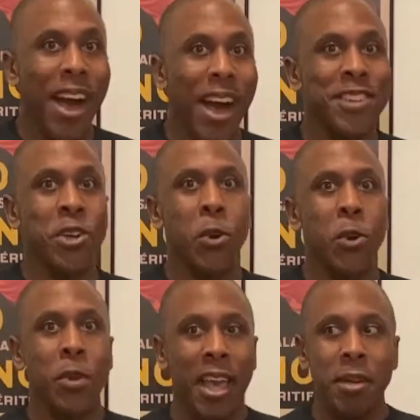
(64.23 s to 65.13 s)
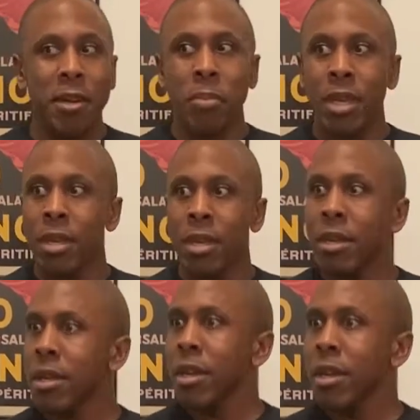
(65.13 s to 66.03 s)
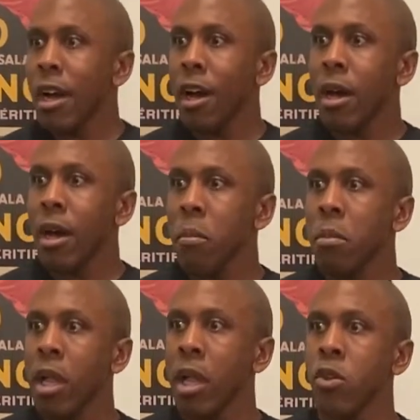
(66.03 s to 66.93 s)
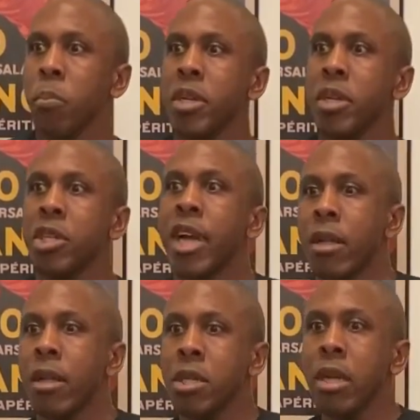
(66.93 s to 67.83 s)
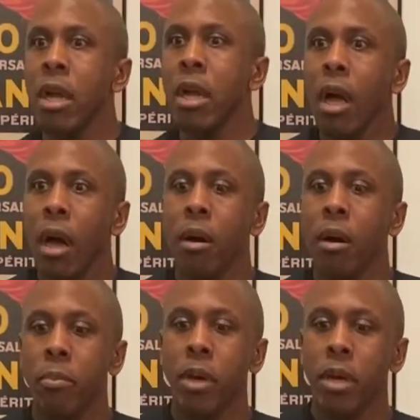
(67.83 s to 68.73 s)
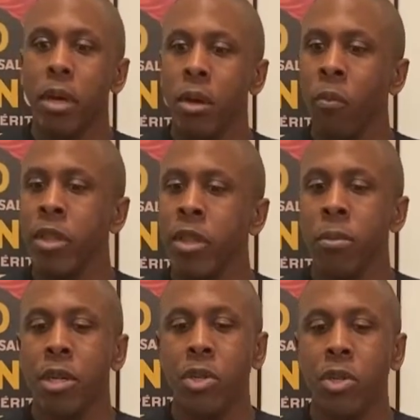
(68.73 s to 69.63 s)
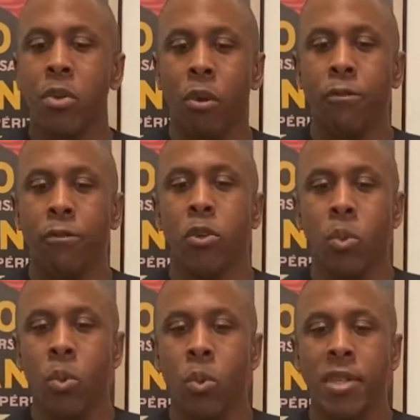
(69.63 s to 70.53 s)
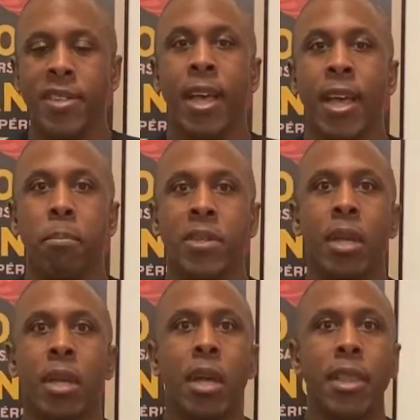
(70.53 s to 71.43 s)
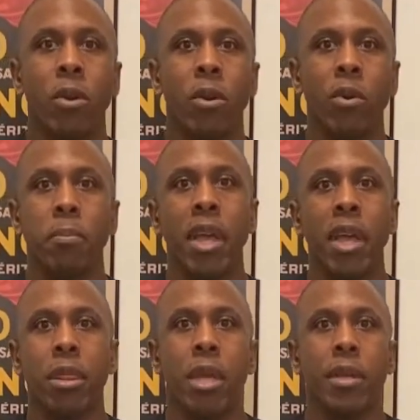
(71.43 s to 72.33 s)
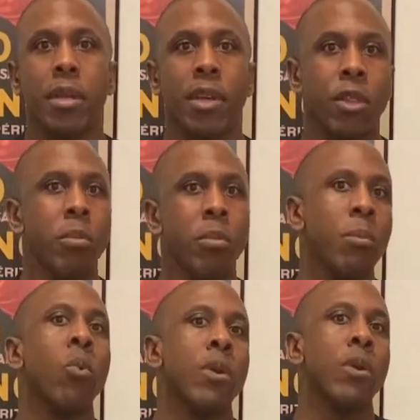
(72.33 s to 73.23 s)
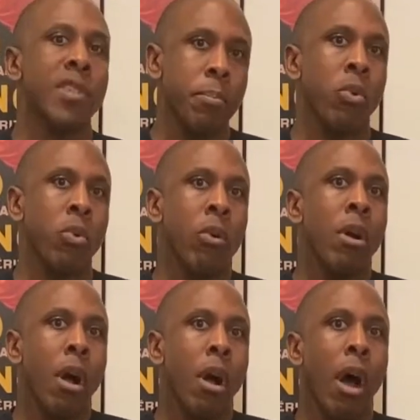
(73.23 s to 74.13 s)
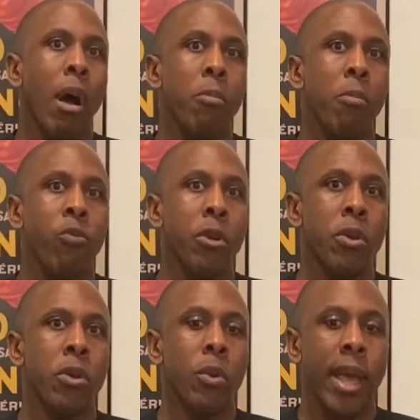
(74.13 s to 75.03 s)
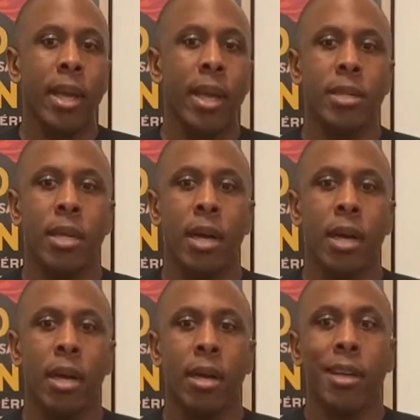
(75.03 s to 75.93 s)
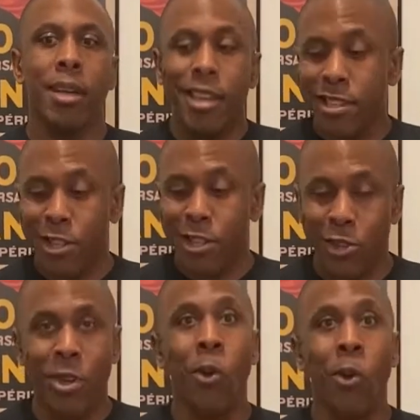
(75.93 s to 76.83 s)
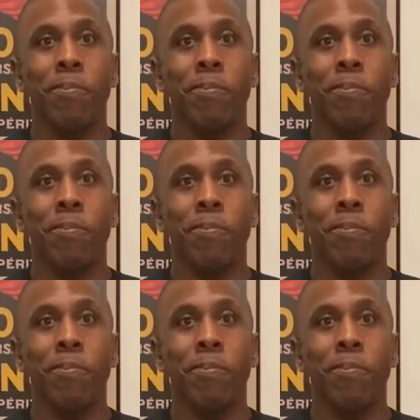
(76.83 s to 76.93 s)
Pie dough can be a little bit challenging, but hopefully I'm going to show you a few steps that are going to make things a little bit more simple for you and easy to do at